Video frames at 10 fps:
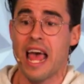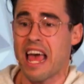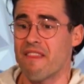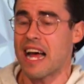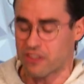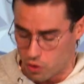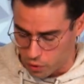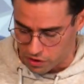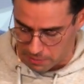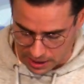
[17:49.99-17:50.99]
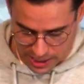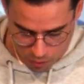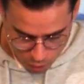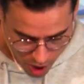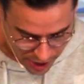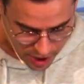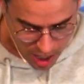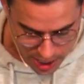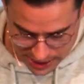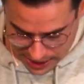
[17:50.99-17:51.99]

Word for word: And that's ultimately what God